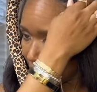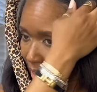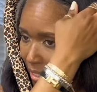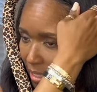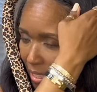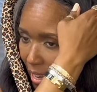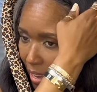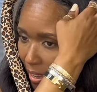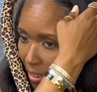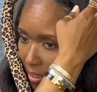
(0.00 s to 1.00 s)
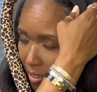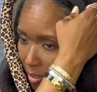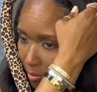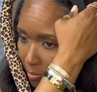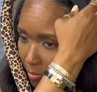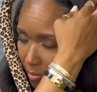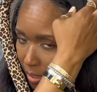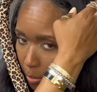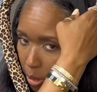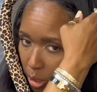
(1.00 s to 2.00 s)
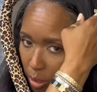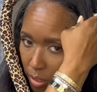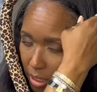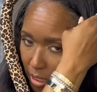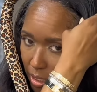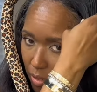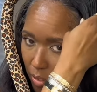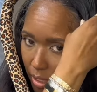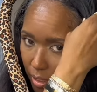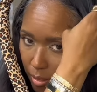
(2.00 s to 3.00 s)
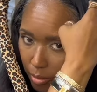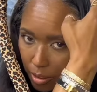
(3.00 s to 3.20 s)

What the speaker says: say, I'm sure you've seen these videos.